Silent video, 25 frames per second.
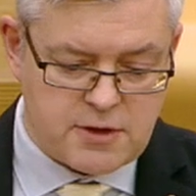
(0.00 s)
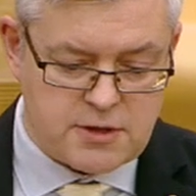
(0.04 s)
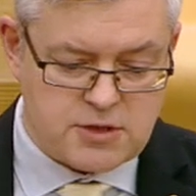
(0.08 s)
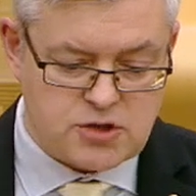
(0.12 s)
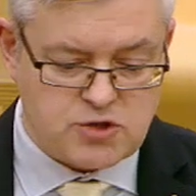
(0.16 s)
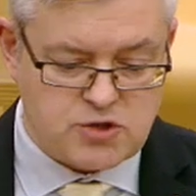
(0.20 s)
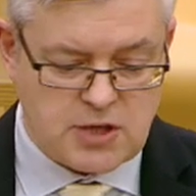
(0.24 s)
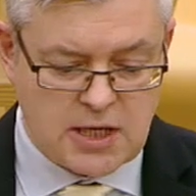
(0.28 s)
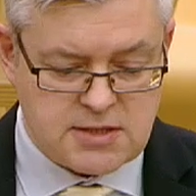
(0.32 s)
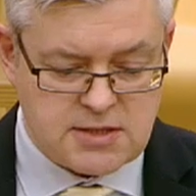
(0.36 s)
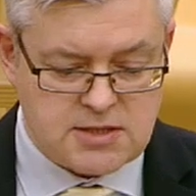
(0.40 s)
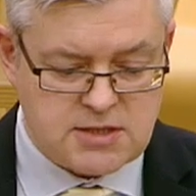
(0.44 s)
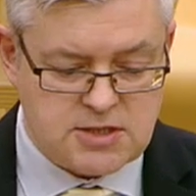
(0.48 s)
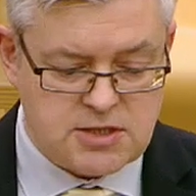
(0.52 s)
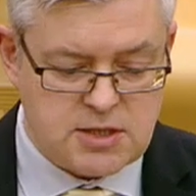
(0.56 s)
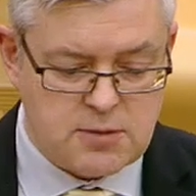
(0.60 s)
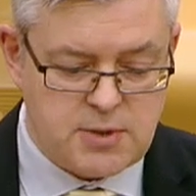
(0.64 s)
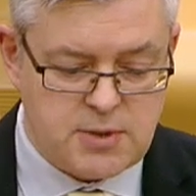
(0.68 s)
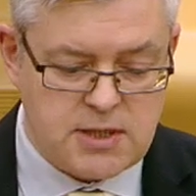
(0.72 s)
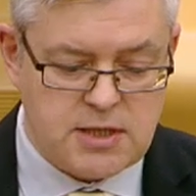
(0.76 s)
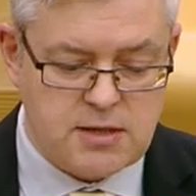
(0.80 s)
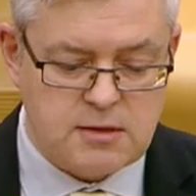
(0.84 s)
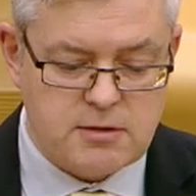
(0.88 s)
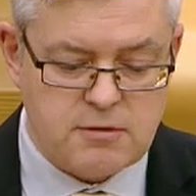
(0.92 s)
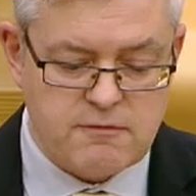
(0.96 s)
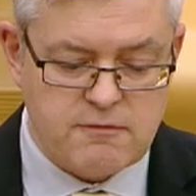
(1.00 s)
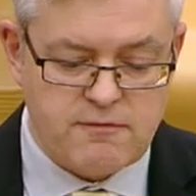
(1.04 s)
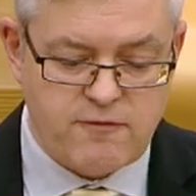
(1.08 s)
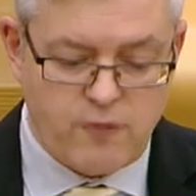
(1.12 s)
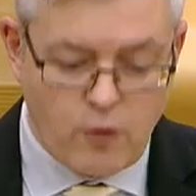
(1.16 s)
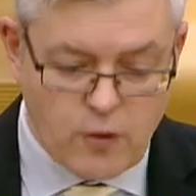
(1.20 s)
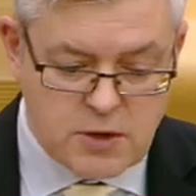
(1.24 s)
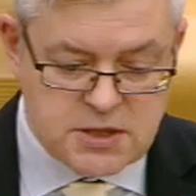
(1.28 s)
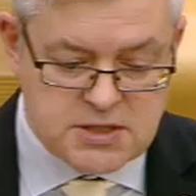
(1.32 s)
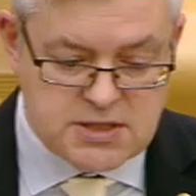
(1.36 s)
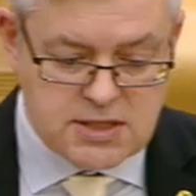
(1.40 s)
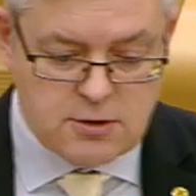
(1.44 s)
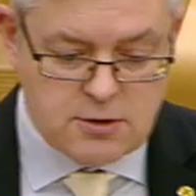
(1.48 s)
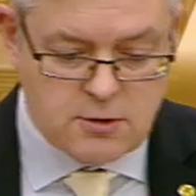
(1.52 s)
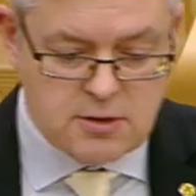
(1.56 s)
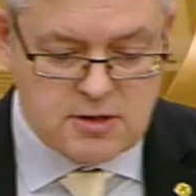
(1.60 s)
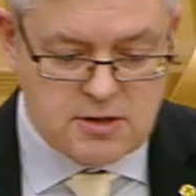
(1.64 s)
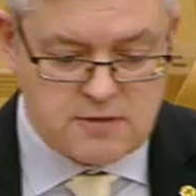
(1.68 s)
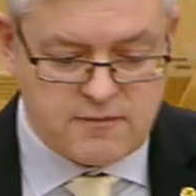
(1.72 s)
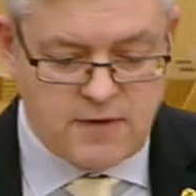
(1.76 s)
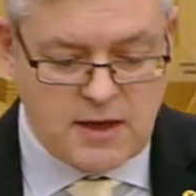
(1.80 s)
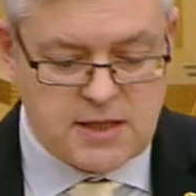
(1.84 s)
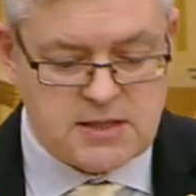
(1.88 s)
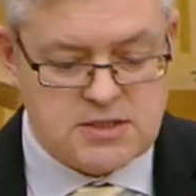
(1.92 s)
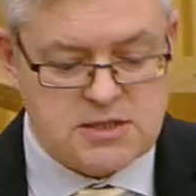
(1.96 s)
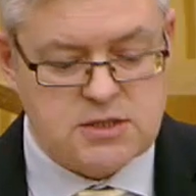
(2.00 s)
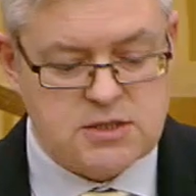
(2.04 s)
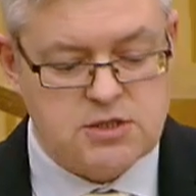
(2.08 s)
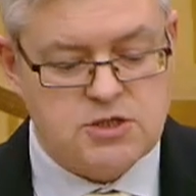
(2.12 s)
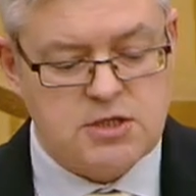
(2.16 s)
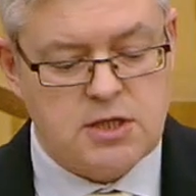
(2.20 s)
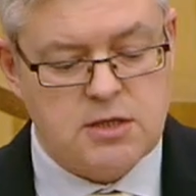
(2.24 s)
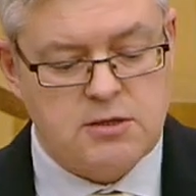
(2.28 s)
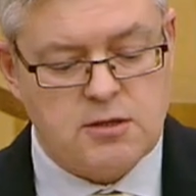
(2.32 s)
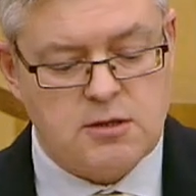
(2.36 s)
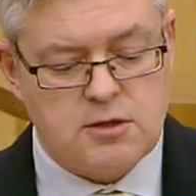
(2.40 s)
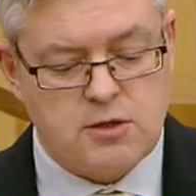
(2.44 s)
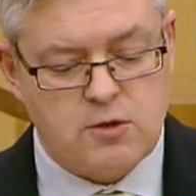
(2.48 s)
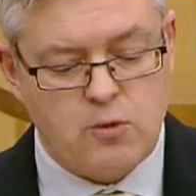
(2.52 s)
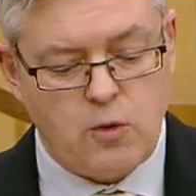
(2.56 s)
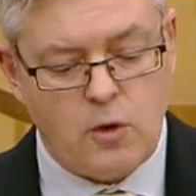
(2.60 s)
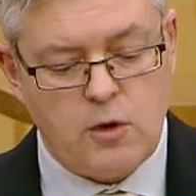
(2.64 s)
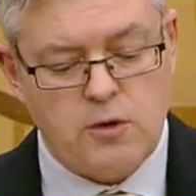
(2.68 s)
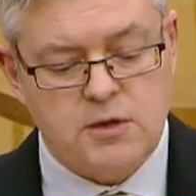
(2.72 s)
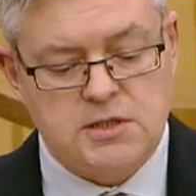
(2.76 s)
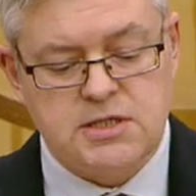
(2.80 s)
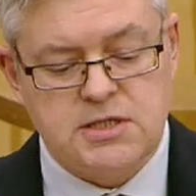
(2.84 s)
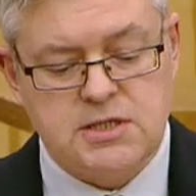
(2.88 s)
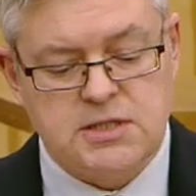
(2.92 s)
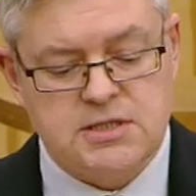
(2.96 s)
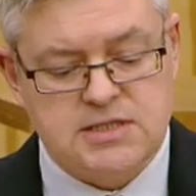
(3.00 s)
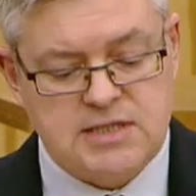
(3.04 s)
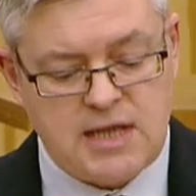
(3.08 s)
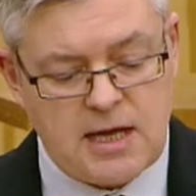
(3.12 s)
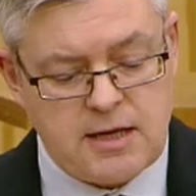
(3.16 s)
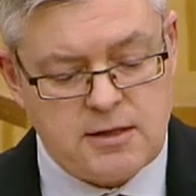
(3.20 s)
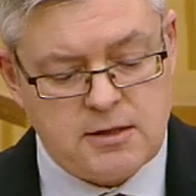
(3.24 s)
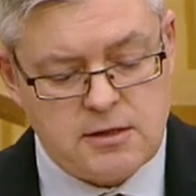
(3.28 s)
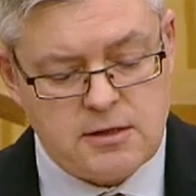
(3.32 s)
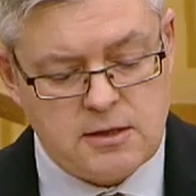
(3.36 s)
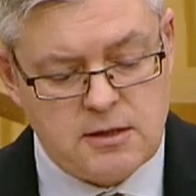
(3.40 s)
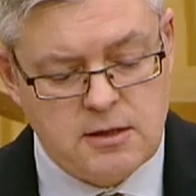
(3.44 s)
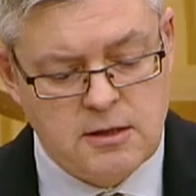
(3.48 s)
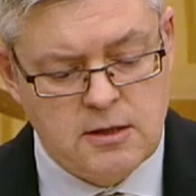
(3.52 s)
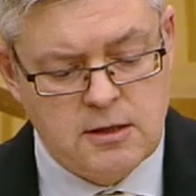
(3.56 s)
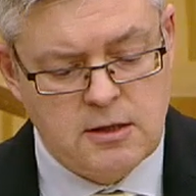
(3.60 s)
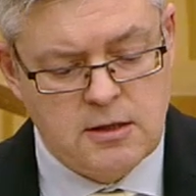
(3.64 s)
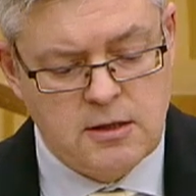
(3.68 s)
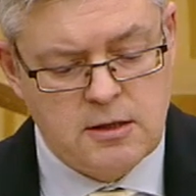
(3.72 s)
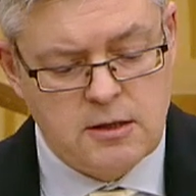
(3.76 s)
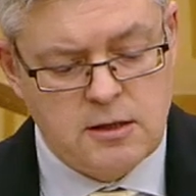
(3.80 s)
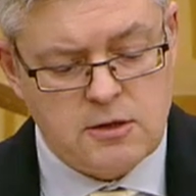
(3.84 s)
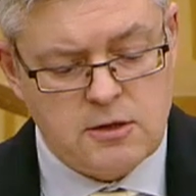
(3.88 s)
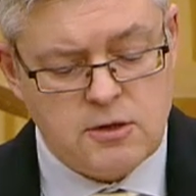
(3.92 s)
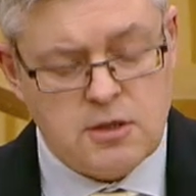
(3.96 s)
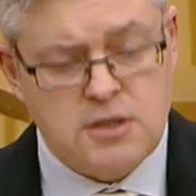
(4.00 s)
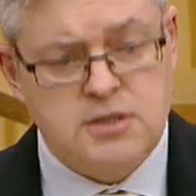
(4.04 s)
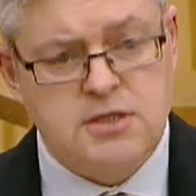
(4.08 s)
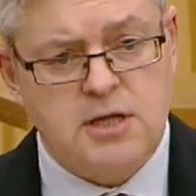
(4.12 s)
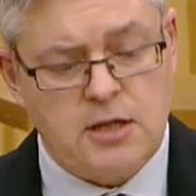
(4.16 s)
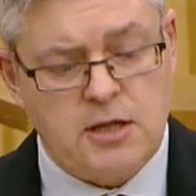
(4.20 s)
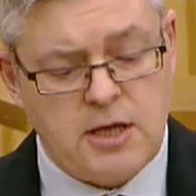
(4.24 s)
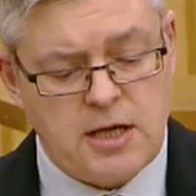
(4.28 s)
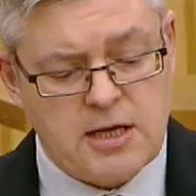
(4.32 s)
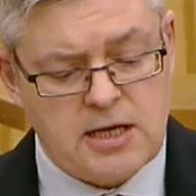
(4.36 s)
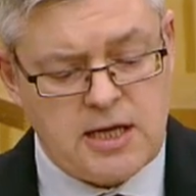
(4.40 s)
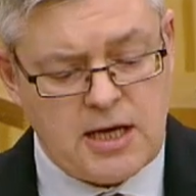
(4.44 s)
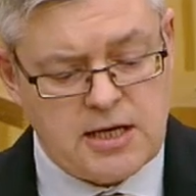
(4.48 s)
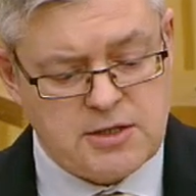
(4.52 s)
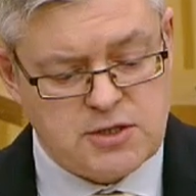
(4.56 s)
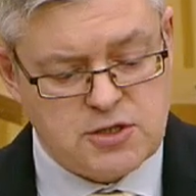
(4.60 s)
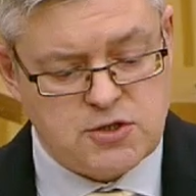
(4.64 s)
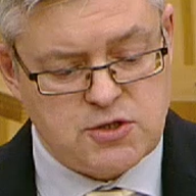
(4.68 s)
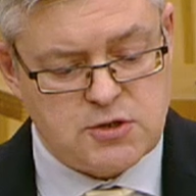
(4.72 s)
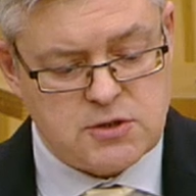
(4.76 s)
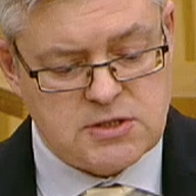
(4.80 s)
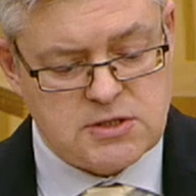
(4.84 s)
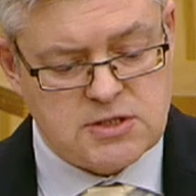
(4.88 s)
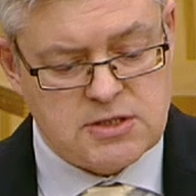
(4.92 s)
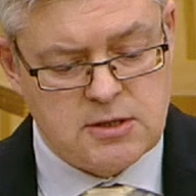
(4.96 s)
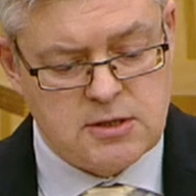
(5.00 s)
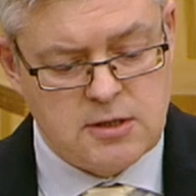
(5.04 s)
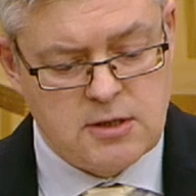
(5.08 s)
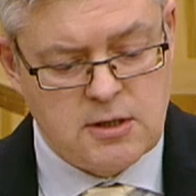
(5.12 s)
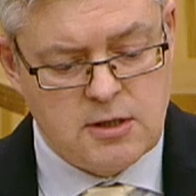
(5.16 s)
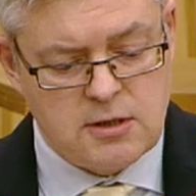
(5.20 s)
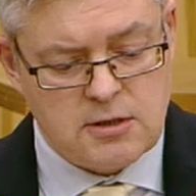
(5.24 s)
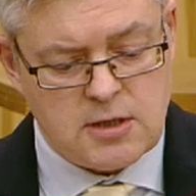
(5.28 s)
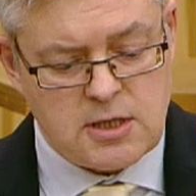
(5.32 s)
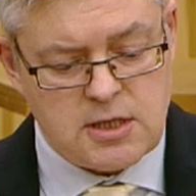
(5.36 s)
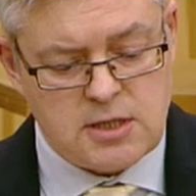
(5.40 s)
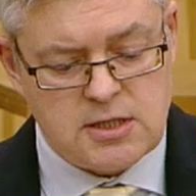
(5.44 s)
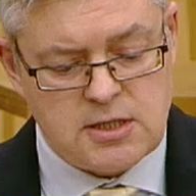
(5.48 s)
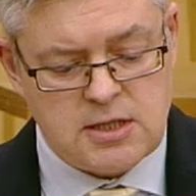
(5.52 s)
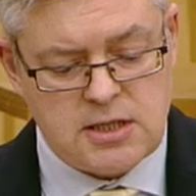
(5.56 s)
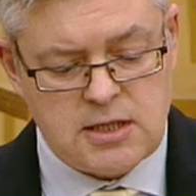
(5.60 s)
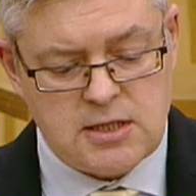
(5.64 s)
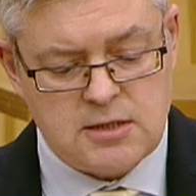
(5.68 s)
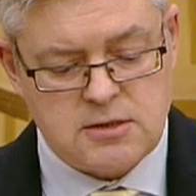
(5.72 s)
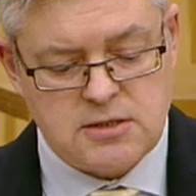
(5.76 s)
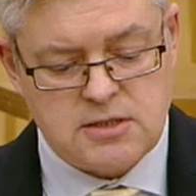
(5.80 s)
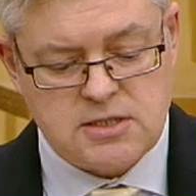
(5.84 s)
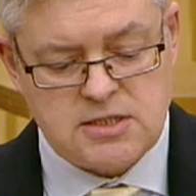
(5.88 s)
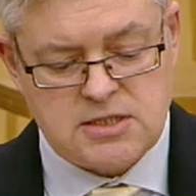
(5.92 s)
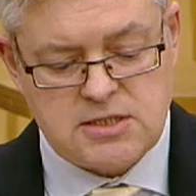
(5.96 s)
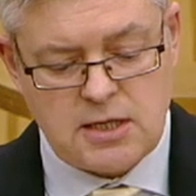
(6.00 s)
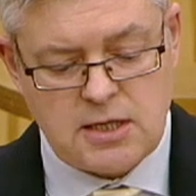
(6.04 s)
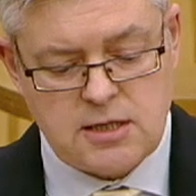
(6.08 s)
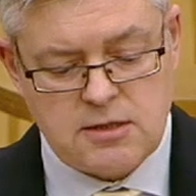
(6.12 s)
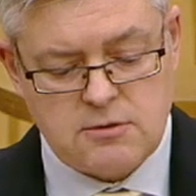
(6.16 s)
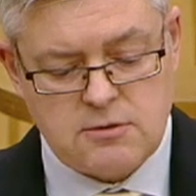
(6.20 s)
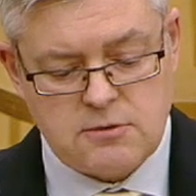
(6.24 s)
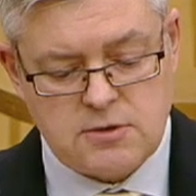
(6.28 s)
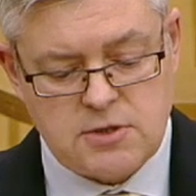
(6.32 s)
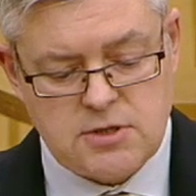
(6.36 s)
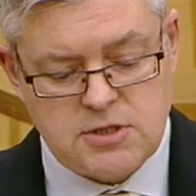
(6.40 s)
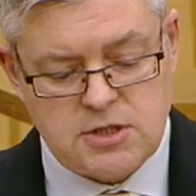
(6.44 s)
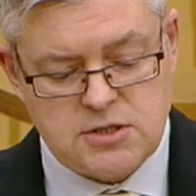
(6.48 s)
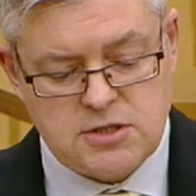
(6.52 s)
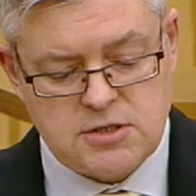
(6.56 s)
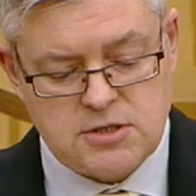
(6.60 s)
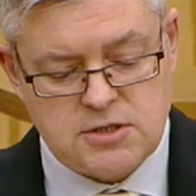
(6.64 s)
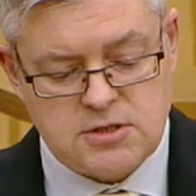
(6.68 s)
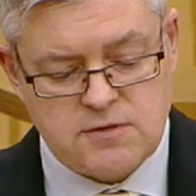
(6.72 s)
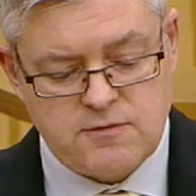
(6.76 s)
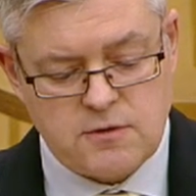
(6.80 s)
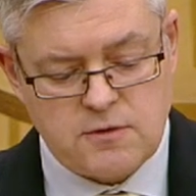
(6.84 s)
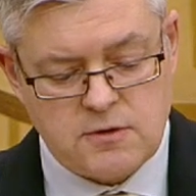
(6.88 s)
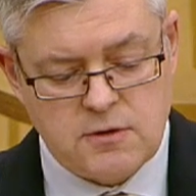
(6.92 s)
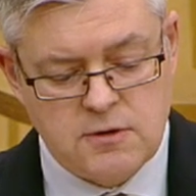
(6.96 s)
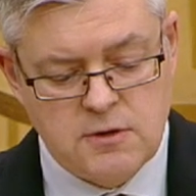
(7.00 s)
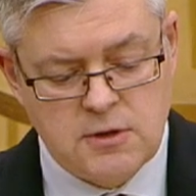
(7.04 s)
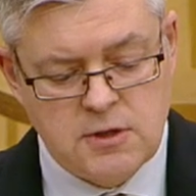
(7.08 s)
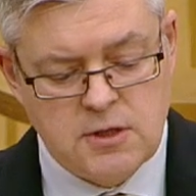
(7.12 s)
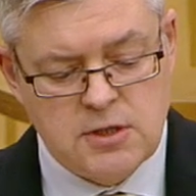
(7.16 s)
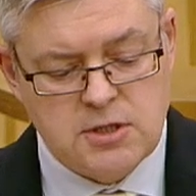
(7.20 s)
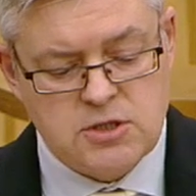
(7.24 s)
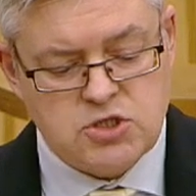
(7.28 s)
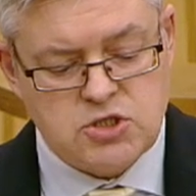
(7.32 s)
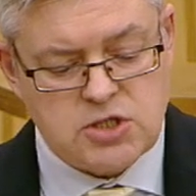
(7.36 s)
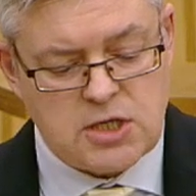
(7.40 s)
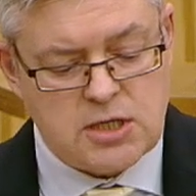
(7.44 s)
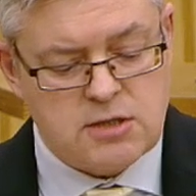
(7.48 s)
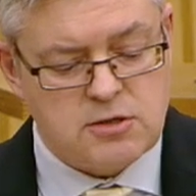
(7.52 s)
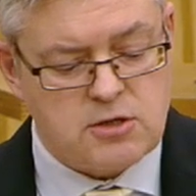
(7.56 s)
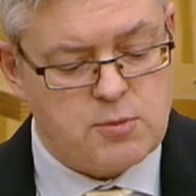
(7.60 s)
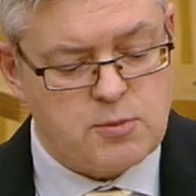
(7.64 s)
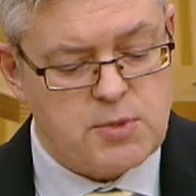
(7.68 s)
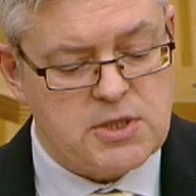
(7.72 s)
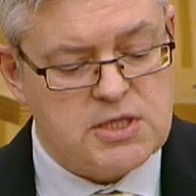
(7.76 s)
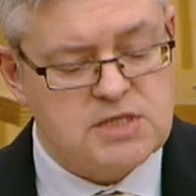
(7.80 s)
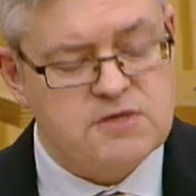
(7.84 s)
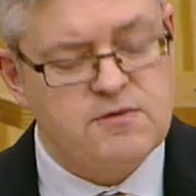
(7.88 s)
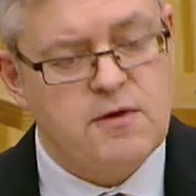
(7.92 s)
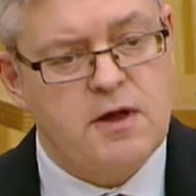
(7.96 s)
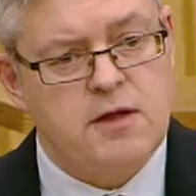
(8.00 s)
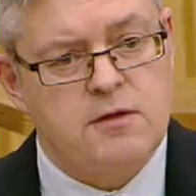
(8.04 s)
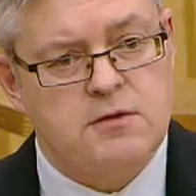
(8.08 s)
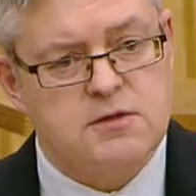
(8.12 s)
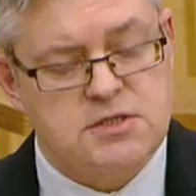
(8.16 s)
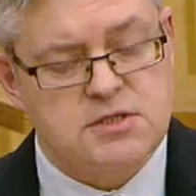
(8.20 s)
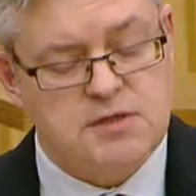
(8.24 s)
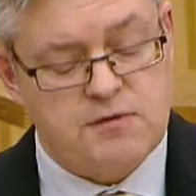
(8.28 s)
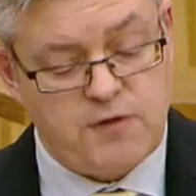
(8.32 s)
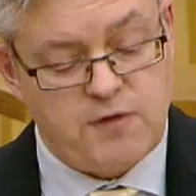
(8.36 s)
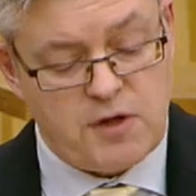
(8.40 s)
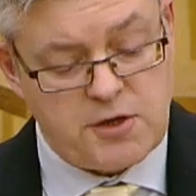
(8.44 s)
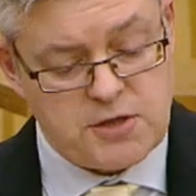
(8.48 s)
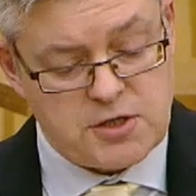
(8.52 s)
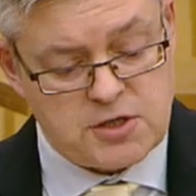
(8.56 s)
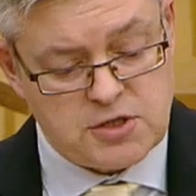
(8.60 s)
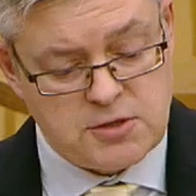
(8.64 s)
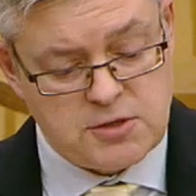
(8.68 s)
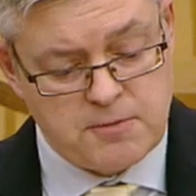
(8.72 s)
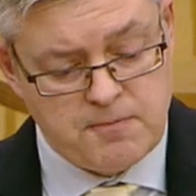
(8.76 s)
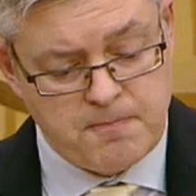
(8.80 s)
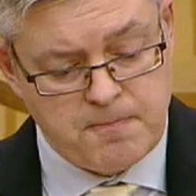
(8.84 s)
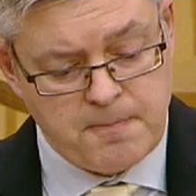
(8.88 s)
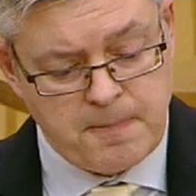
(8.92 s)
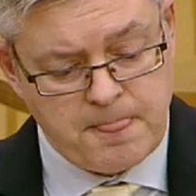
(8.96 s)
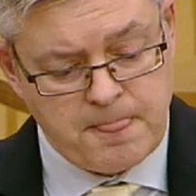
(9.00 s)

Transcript: the strategy being that focusing on advancing gender equality and tackling the underlying attitudes that create the societal conditions for gender-based violence to flourish.